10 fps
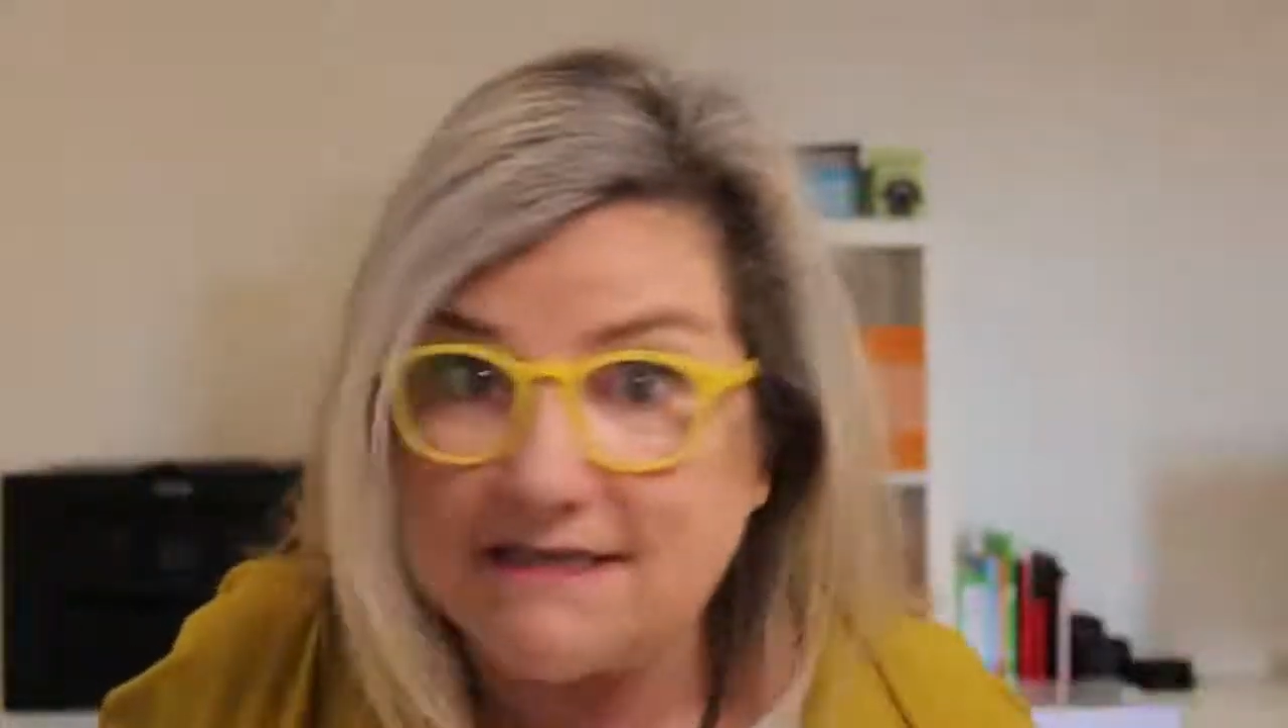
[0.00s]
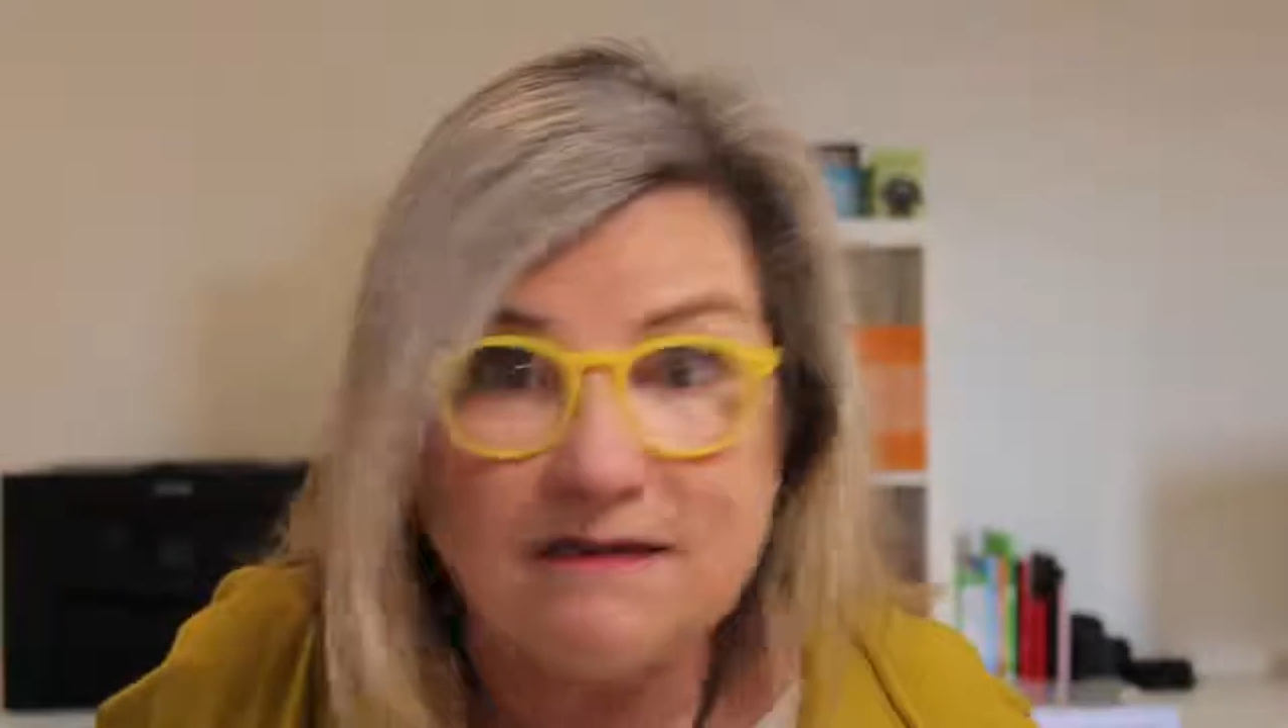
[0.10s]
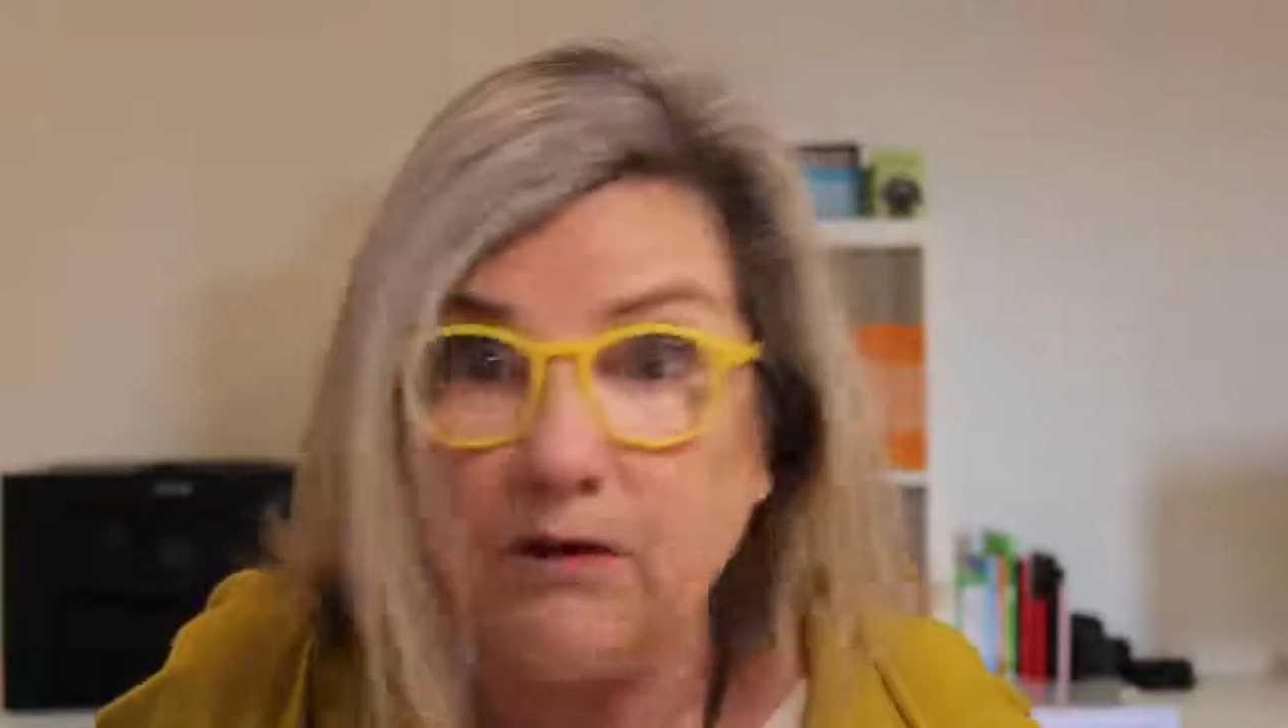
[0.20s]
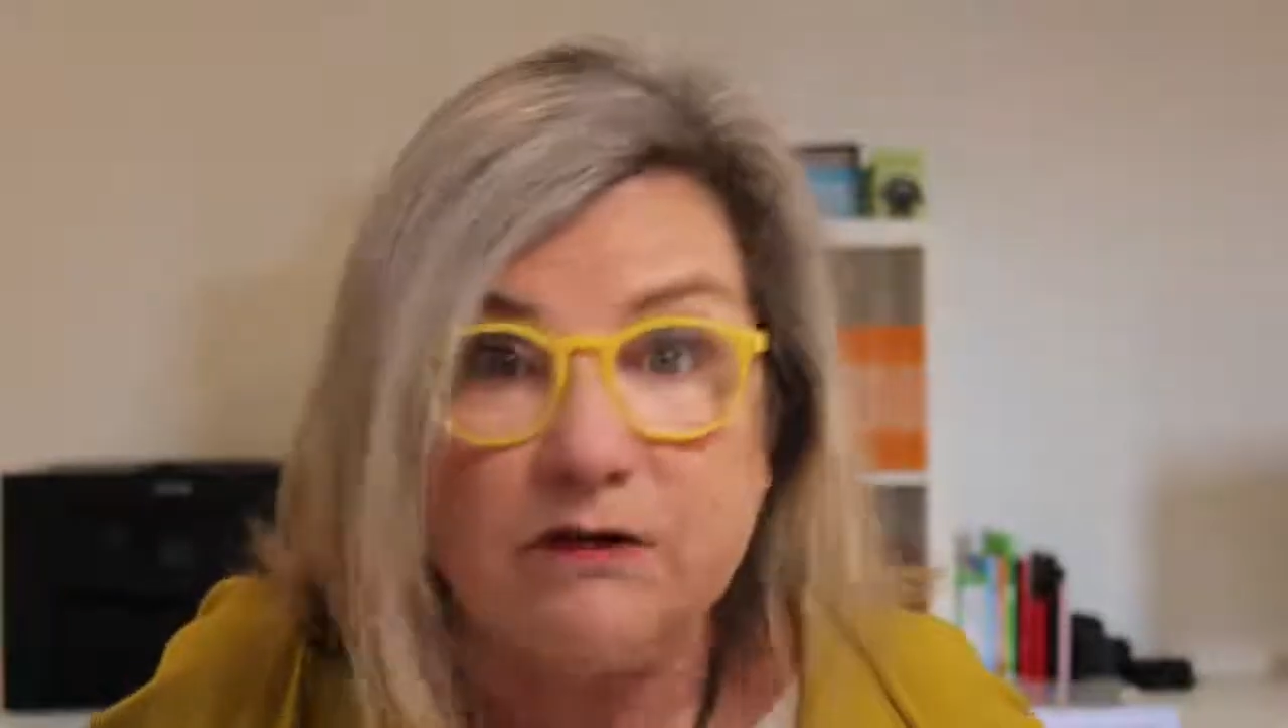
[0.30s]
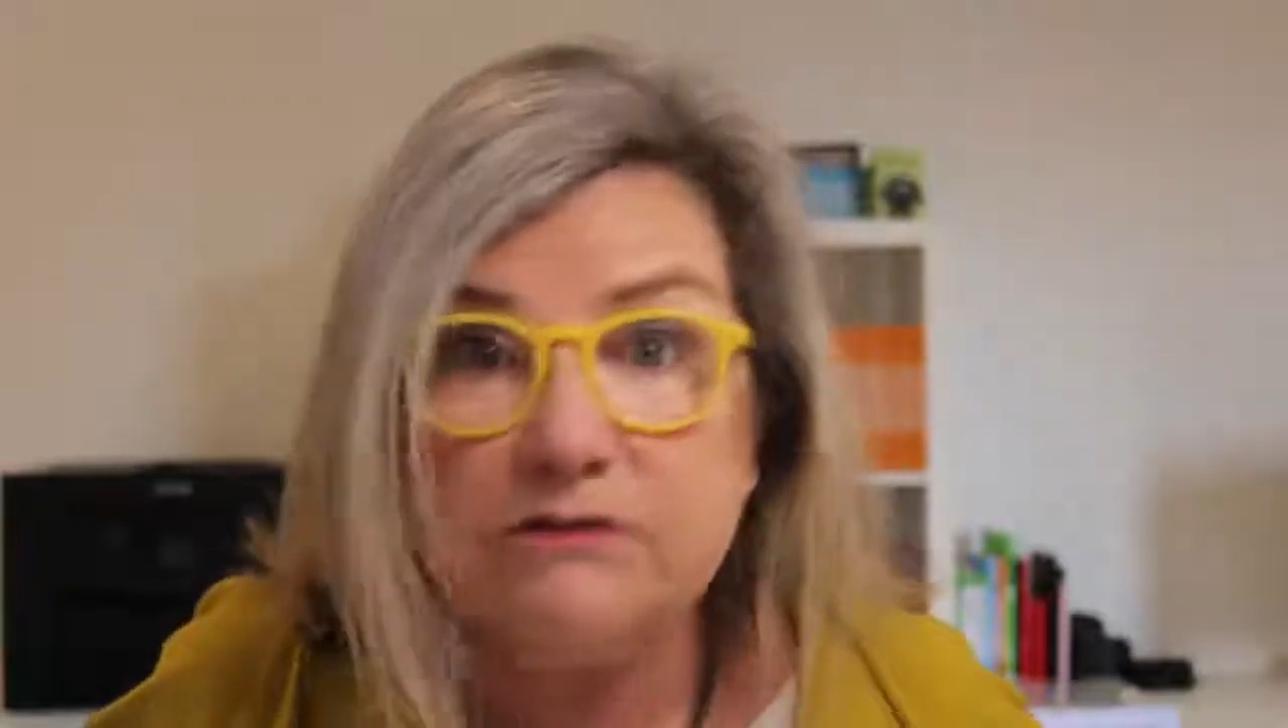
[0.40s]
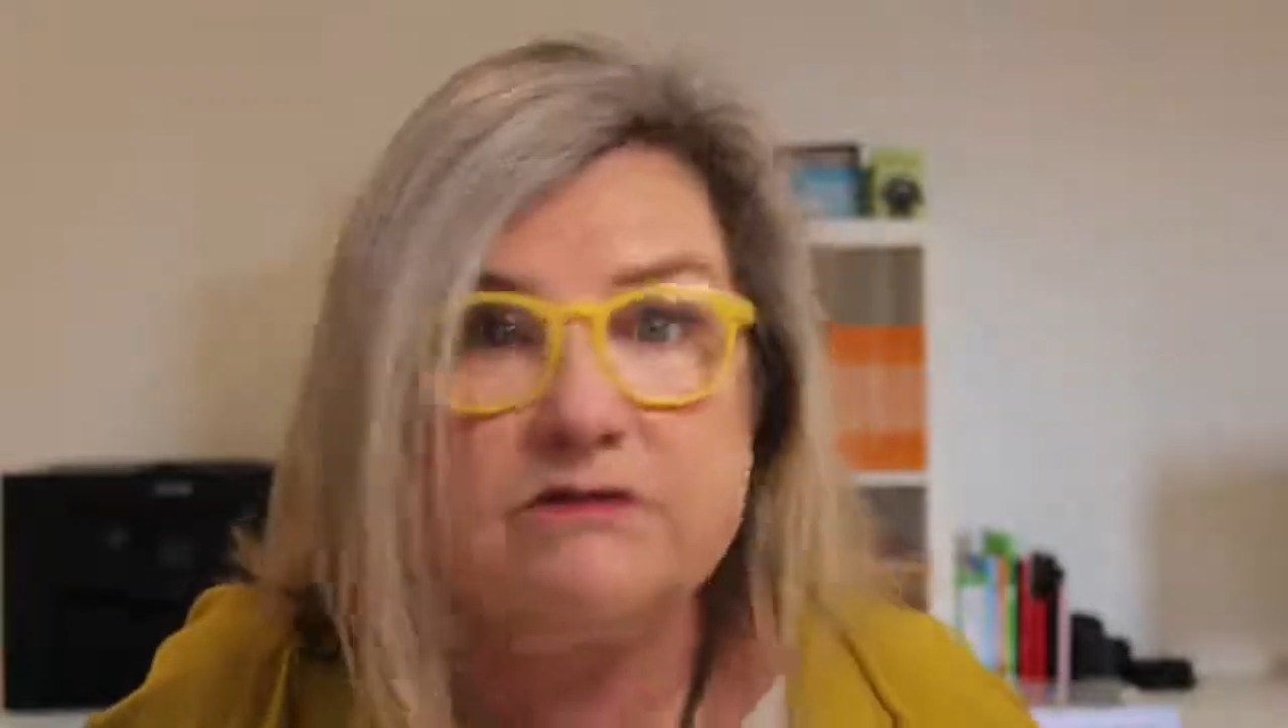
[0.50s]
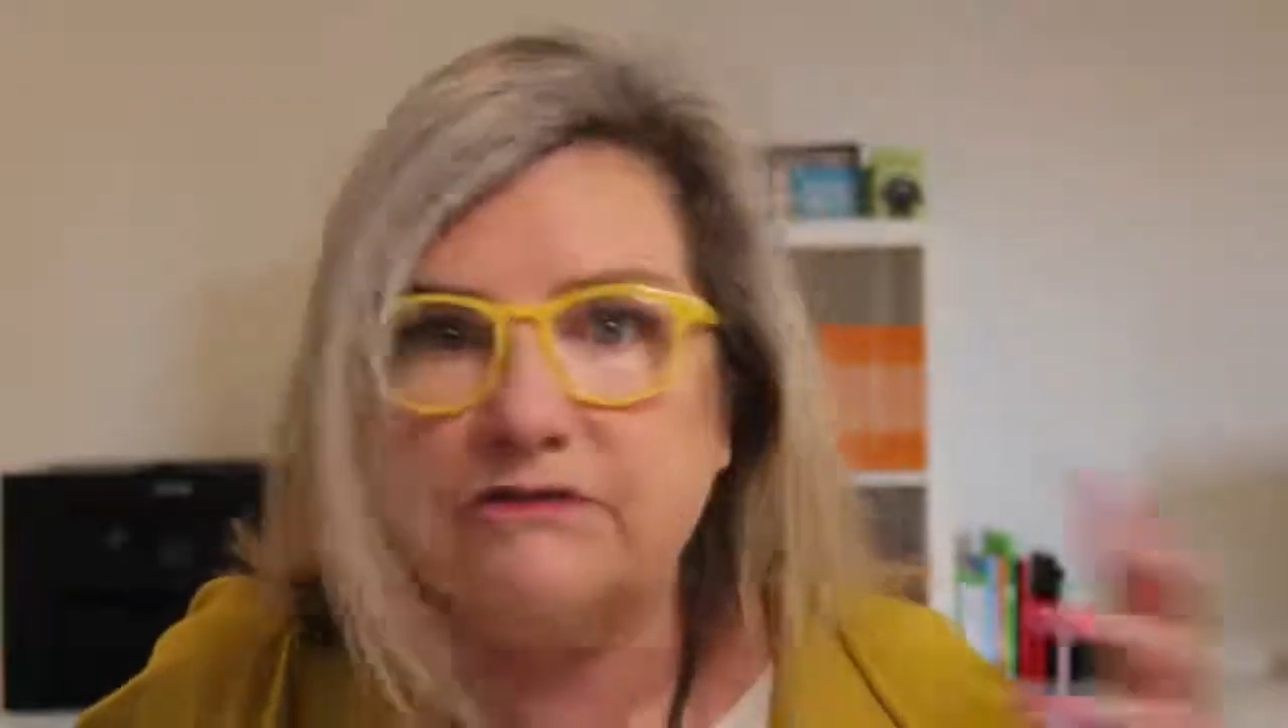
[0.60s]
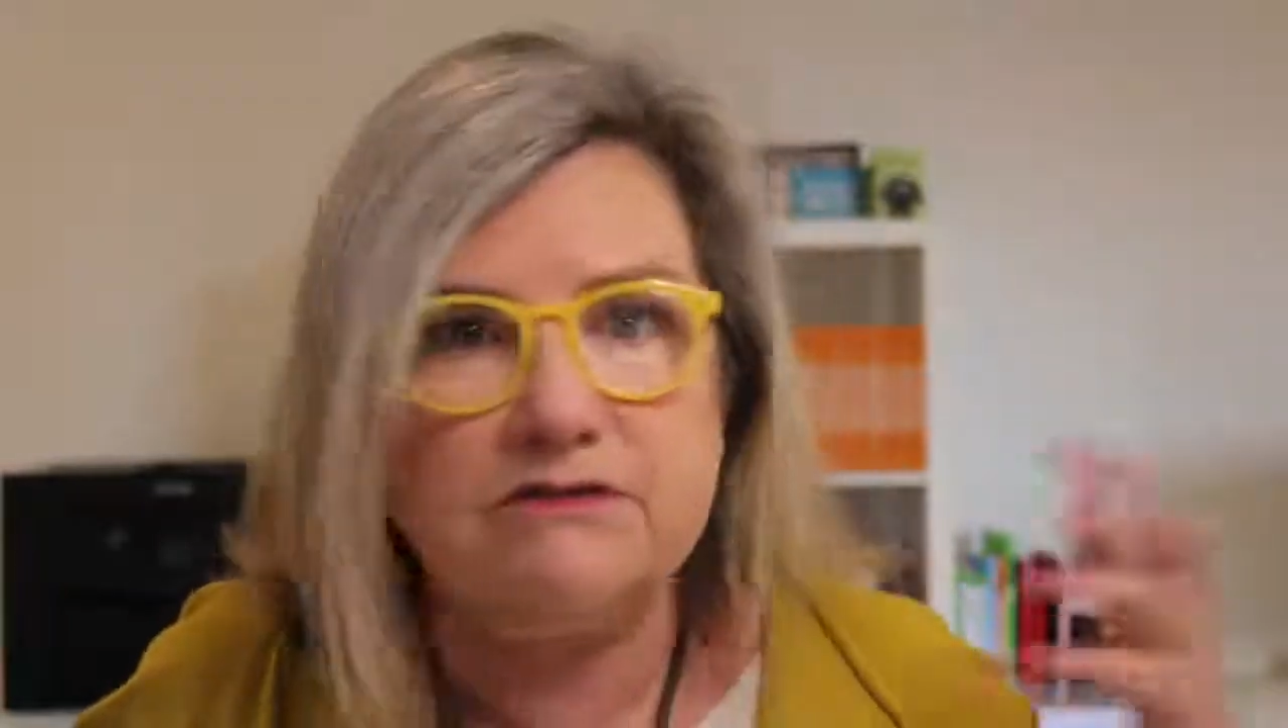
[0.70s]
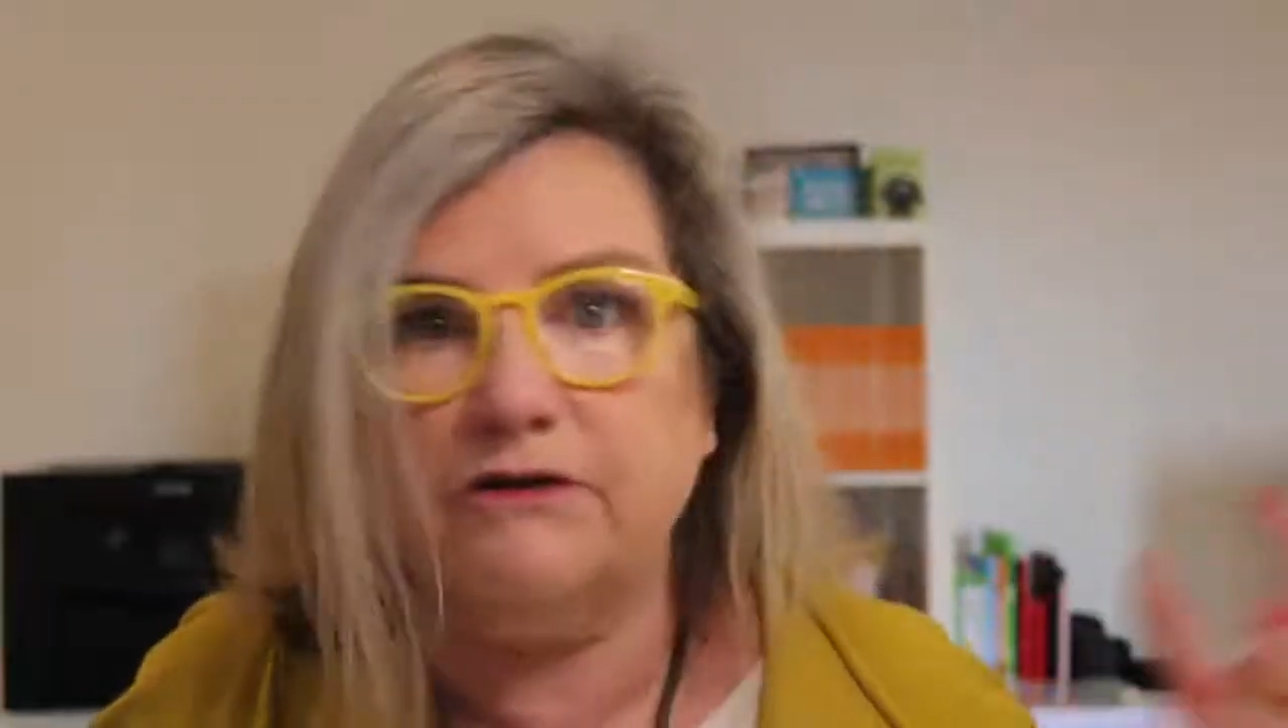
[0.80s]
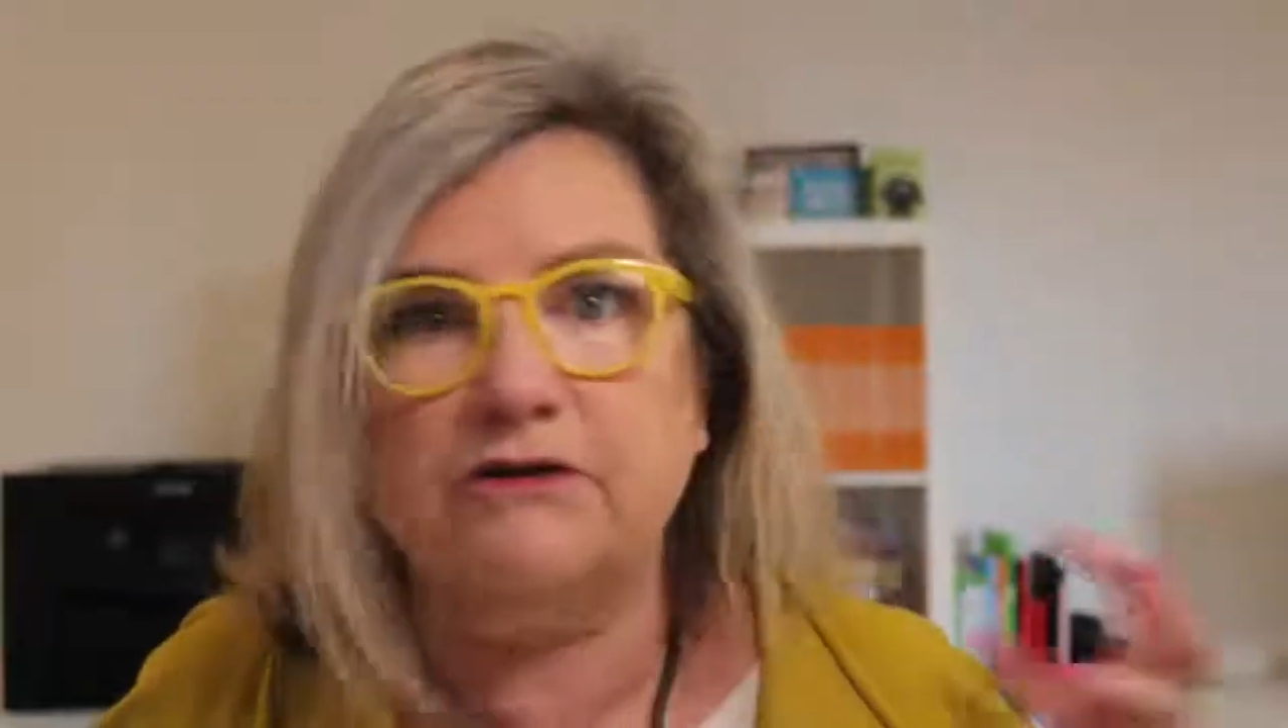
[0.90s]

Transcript: someone else's